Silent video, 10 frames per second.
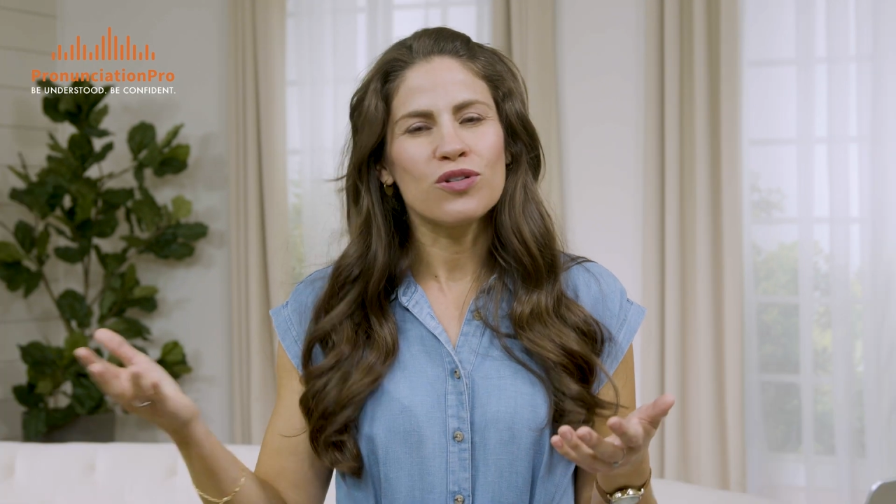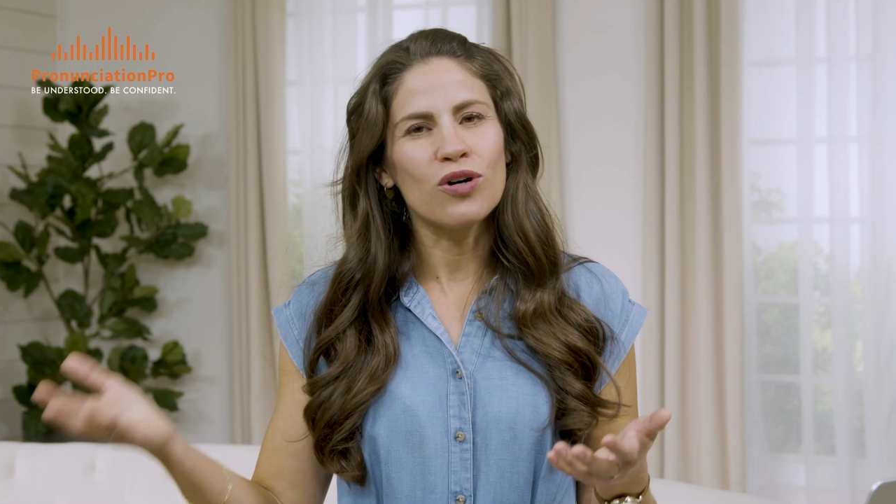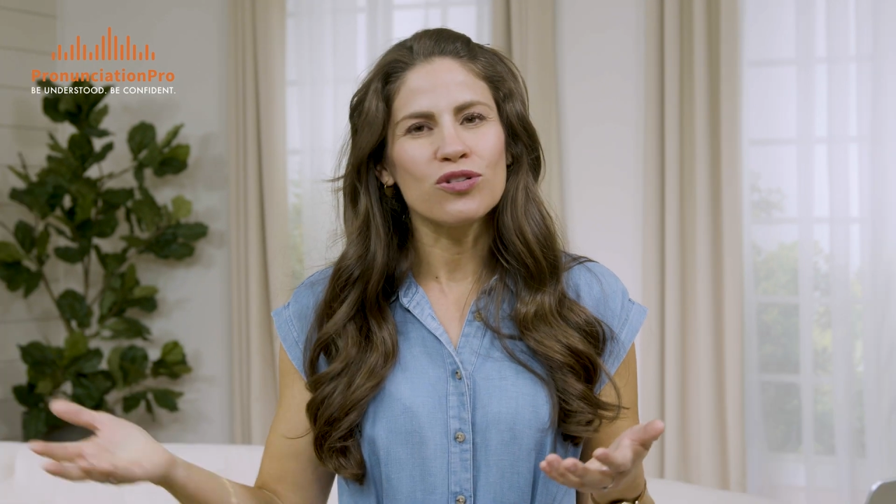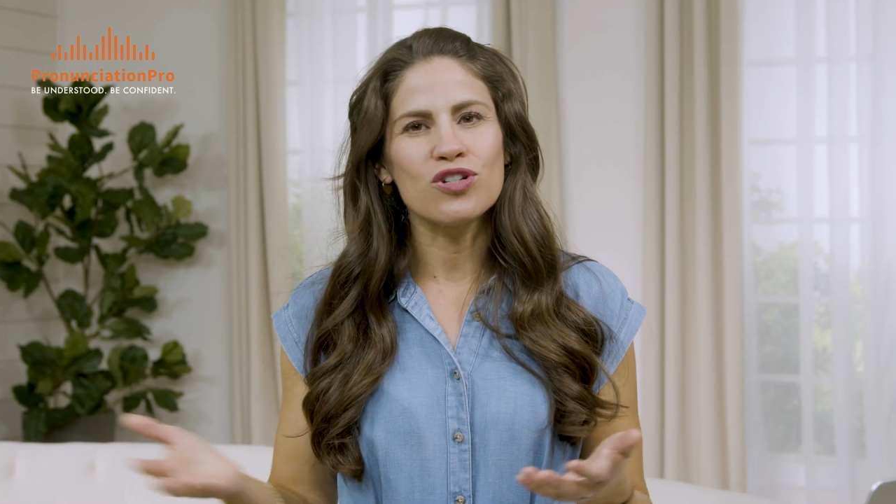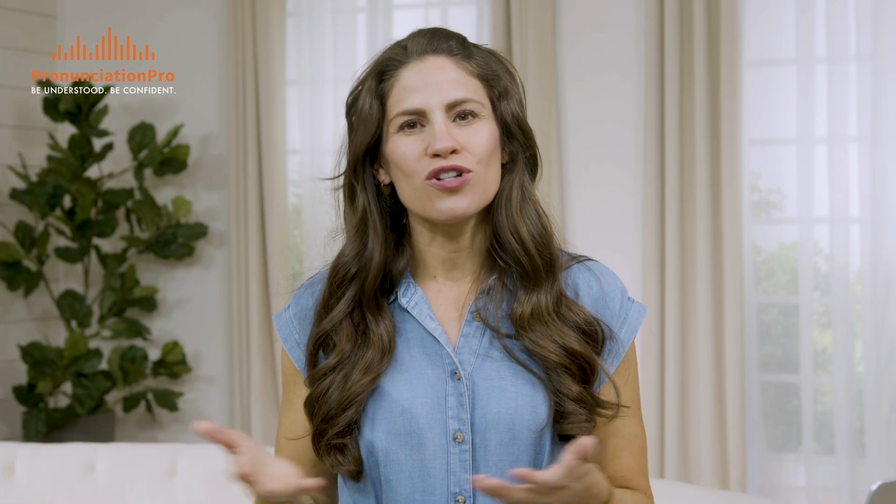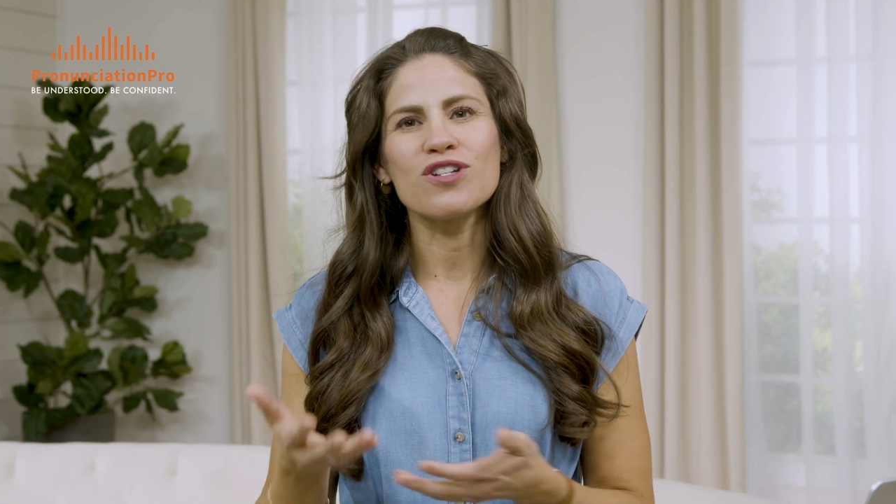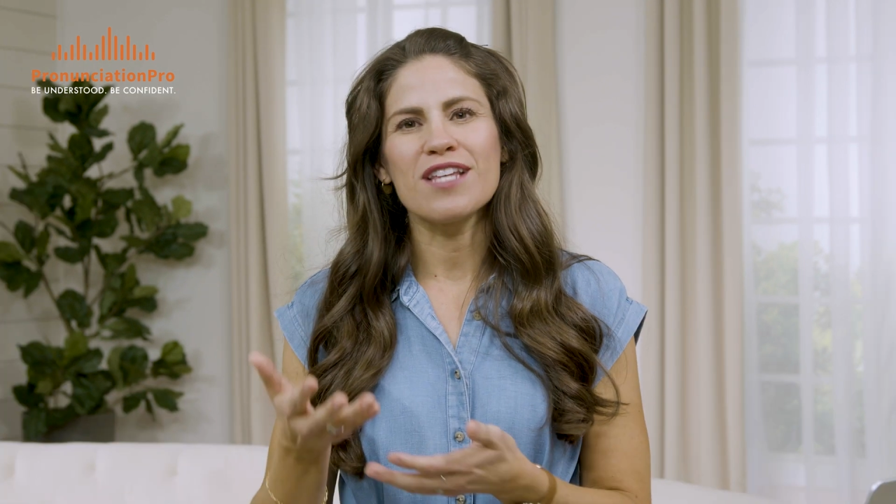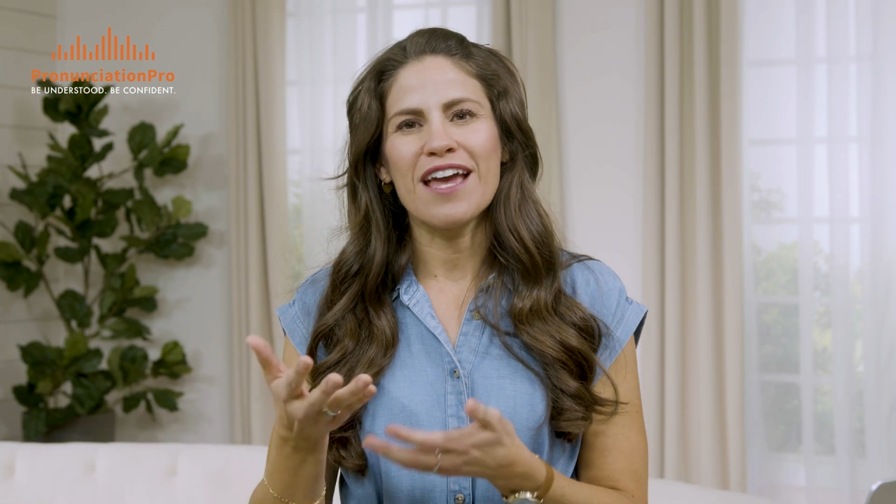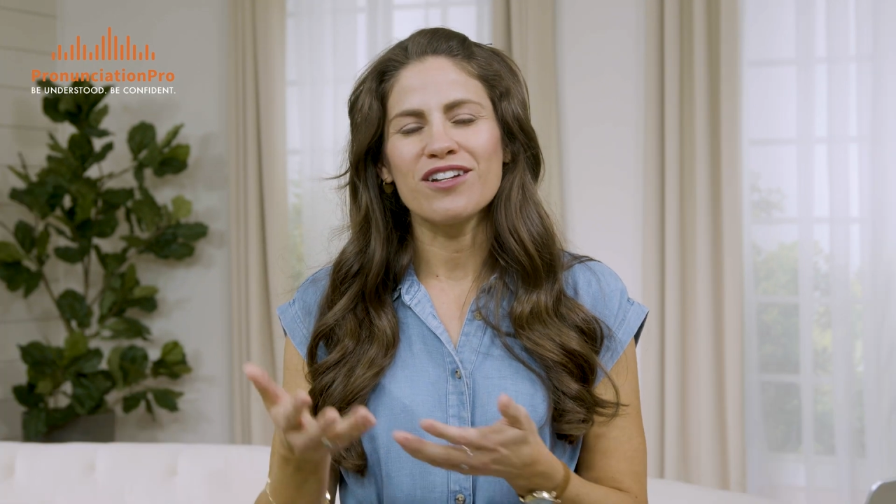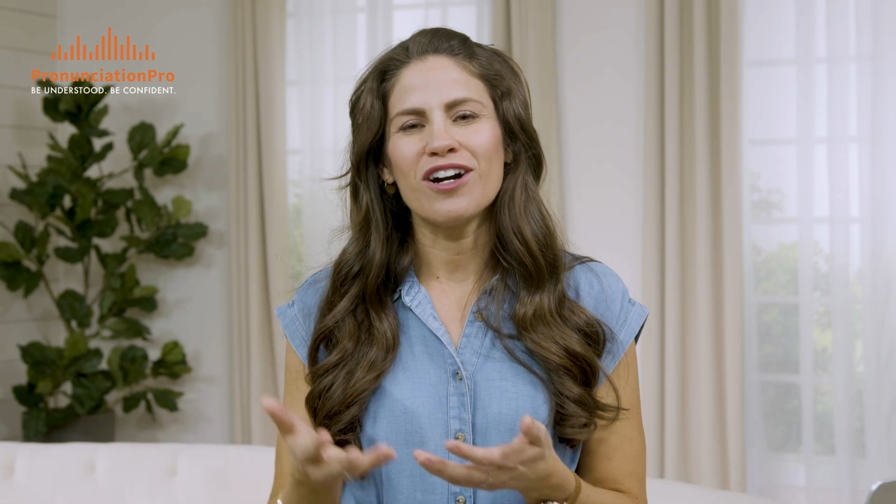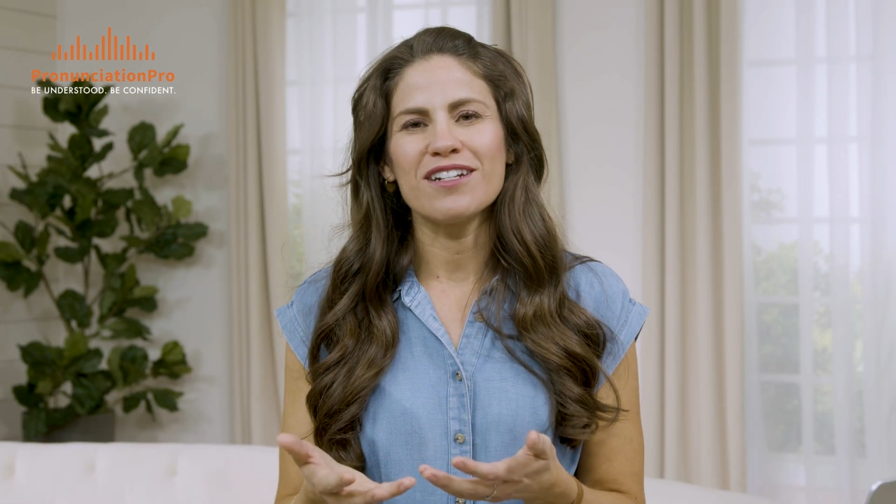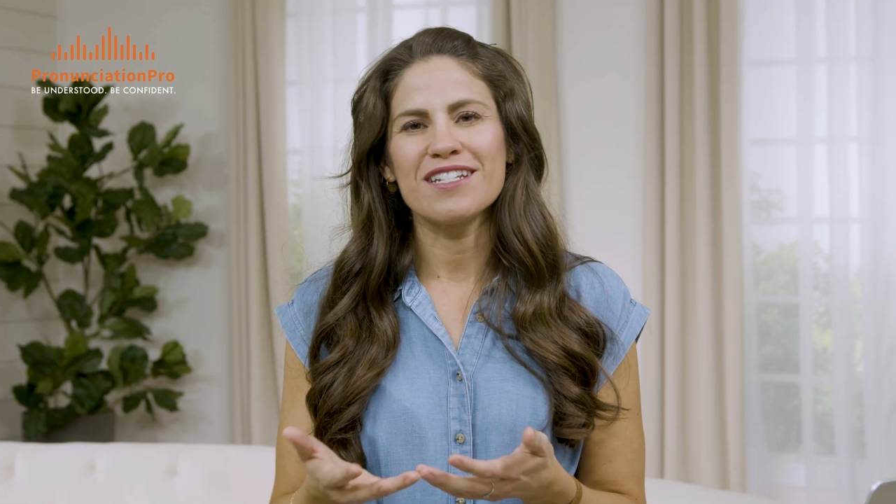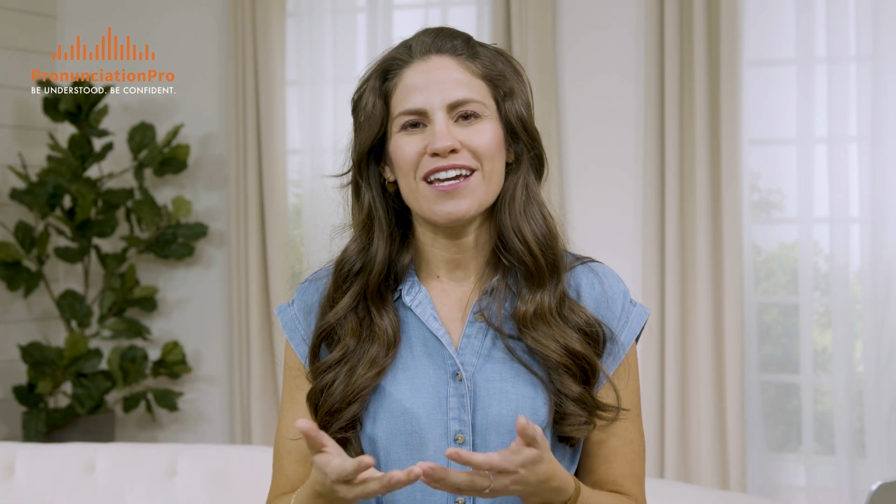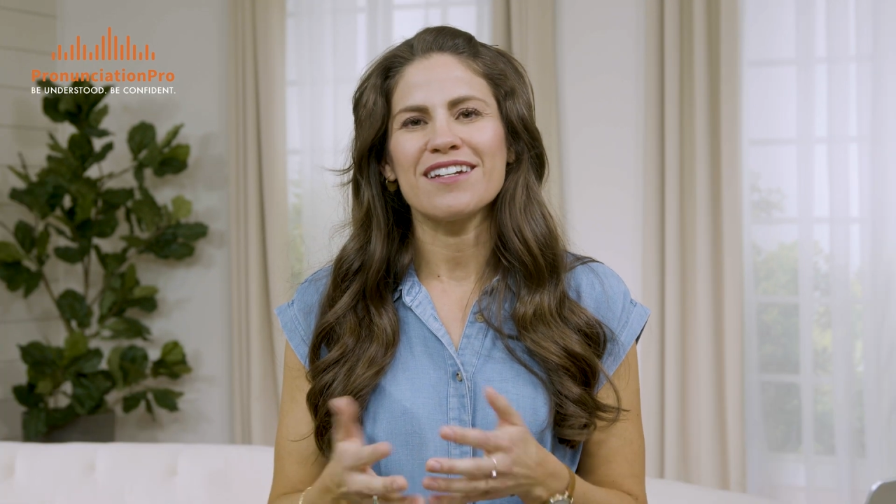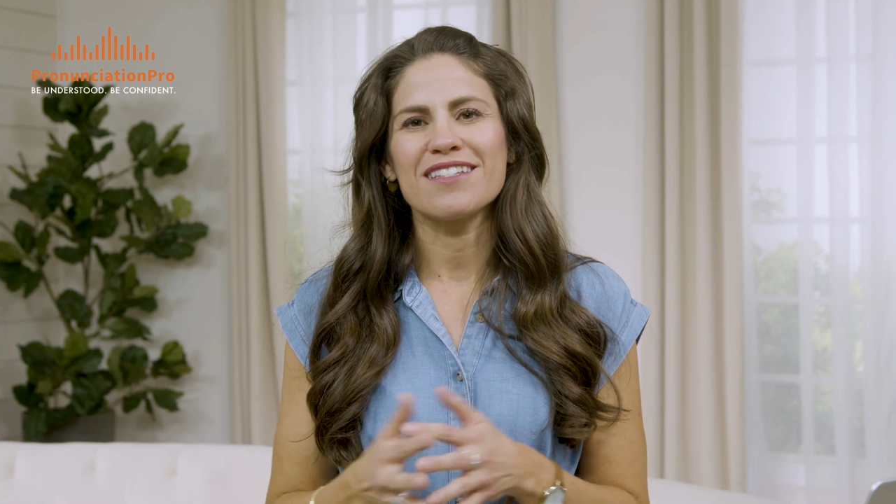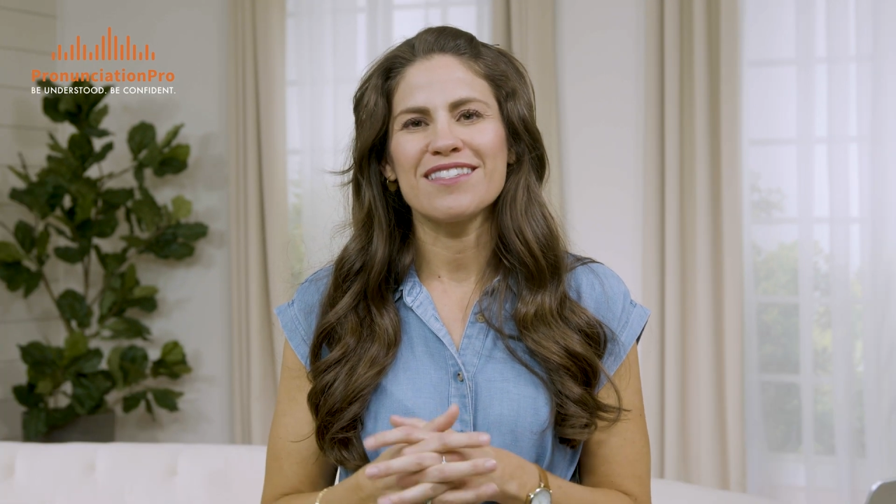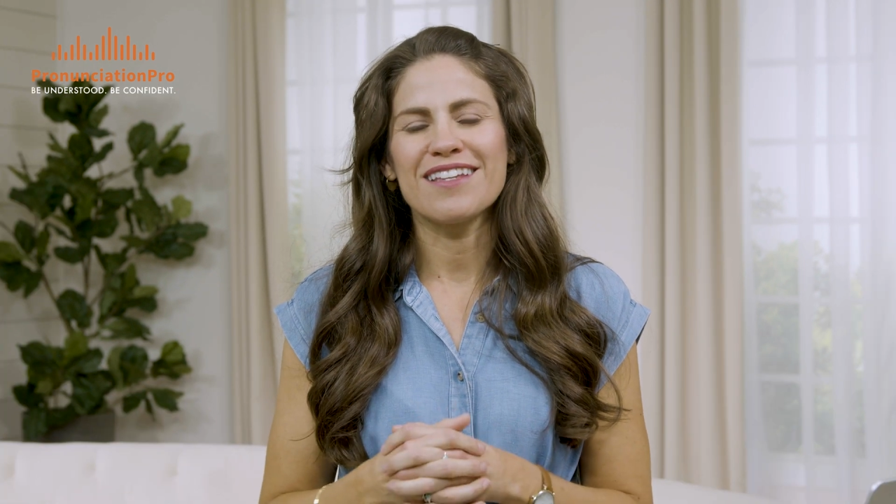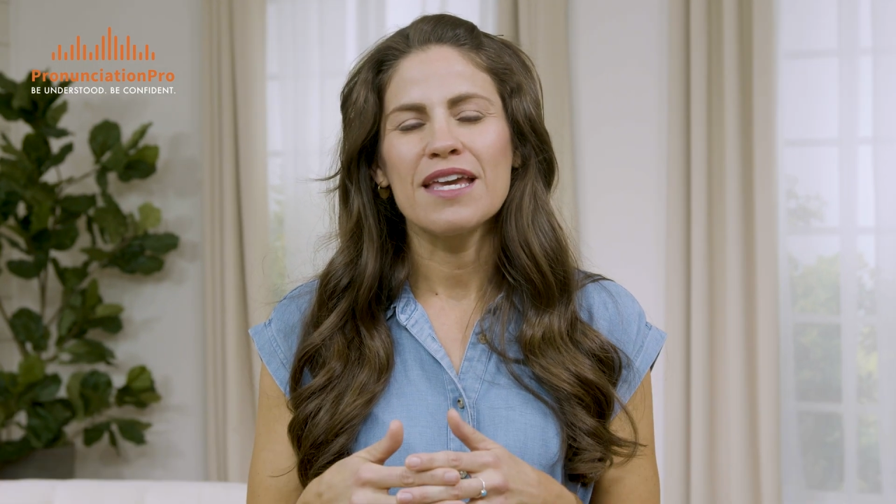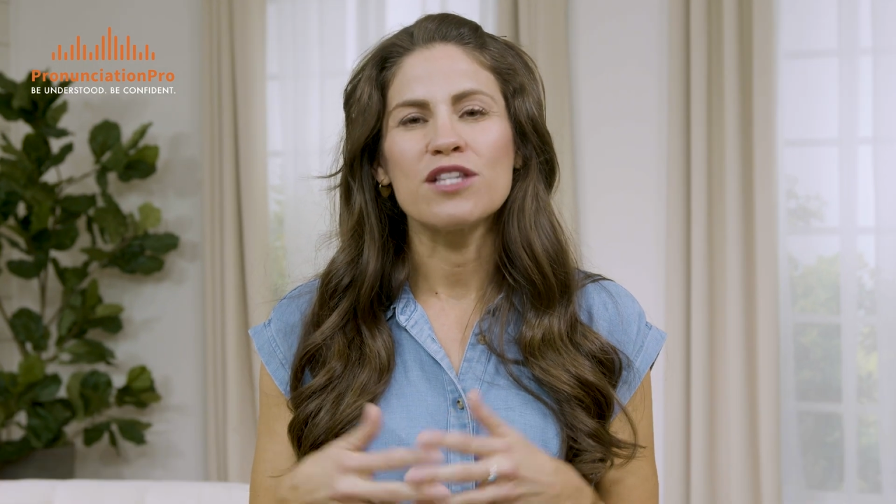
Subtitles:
cultures and contexts